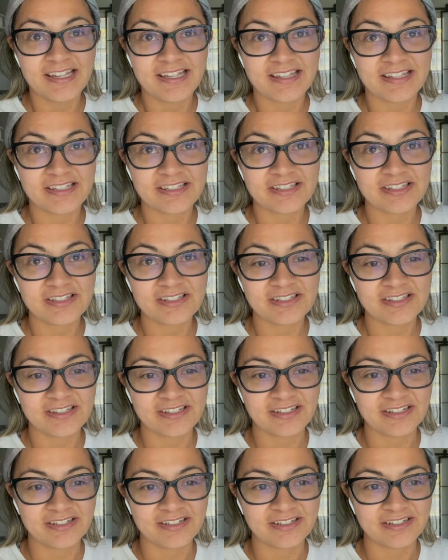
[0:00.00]
This is
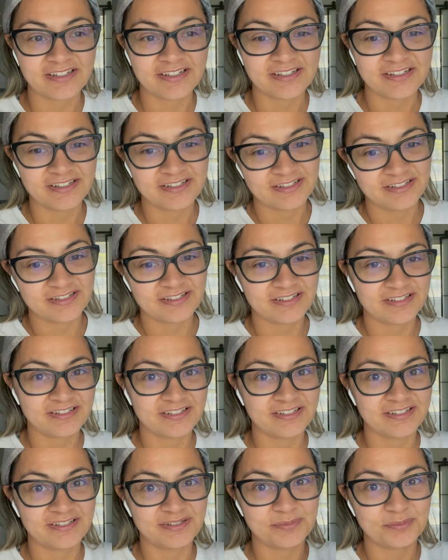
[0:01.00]
the
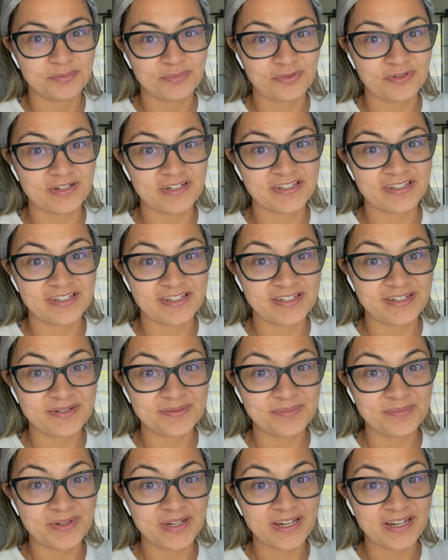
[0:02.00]
present
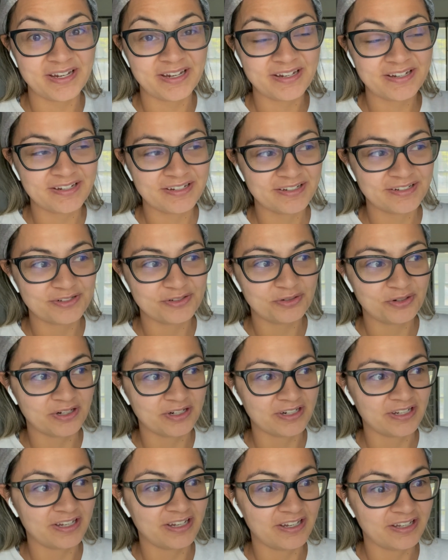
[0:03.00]
me trying
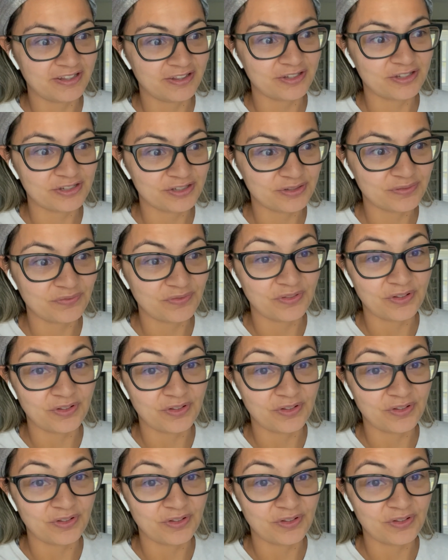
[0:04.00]
to end this